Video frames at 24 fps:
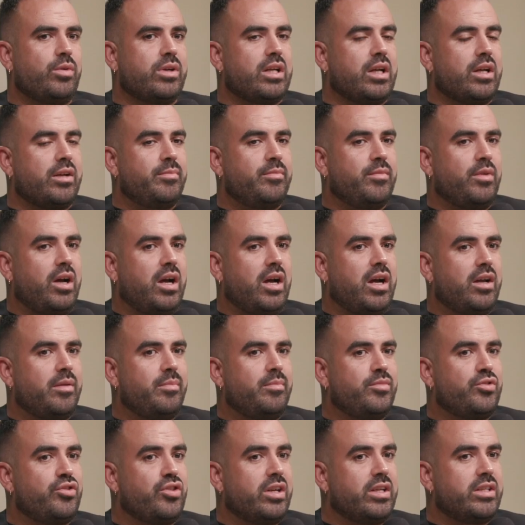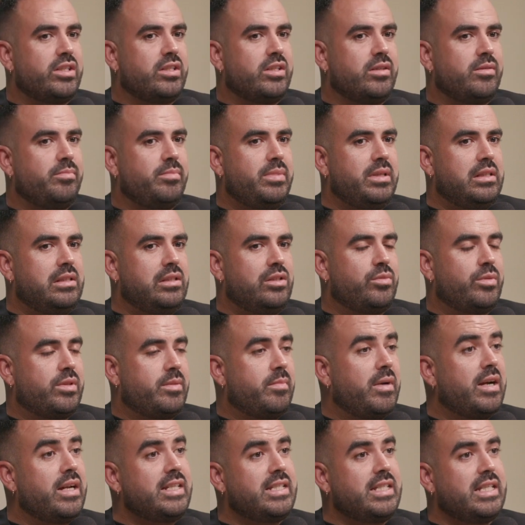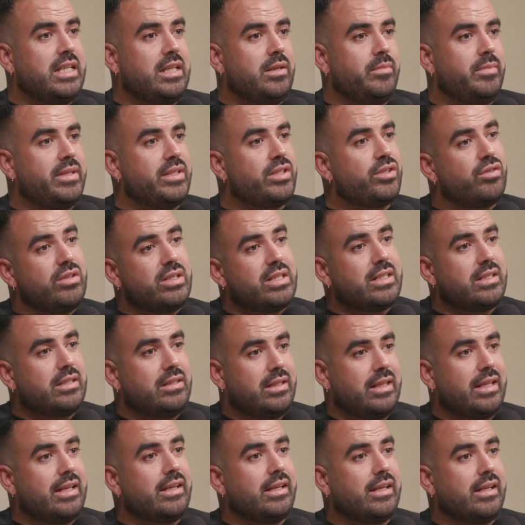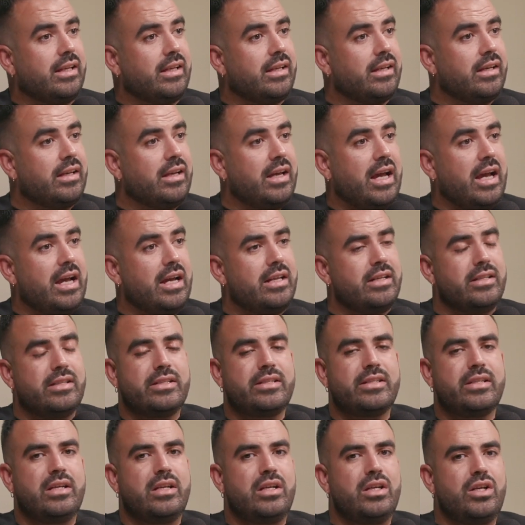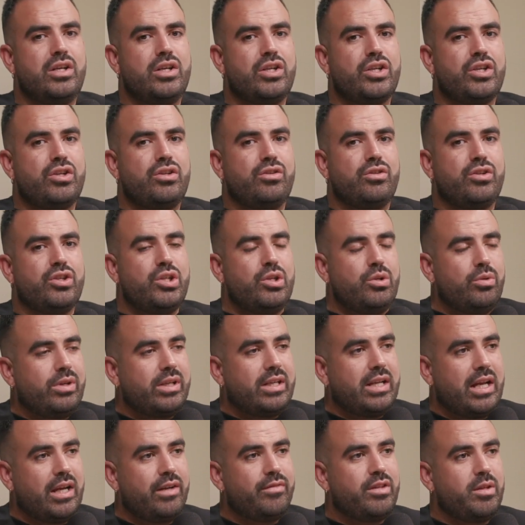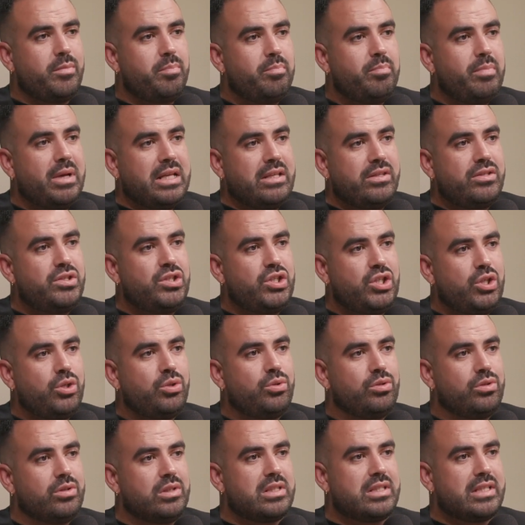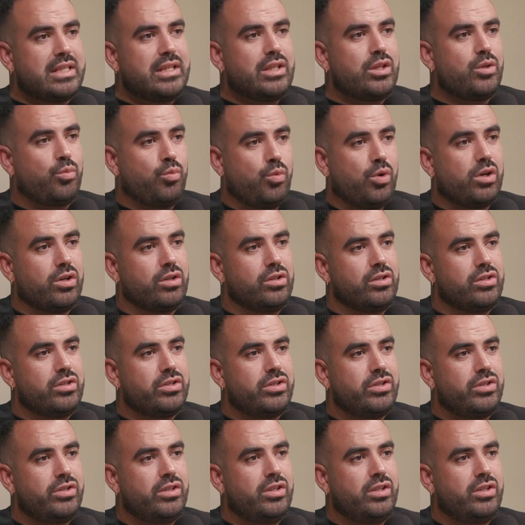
what I'm trying to build with my team is critical thinking. And you can have the best tools in the world,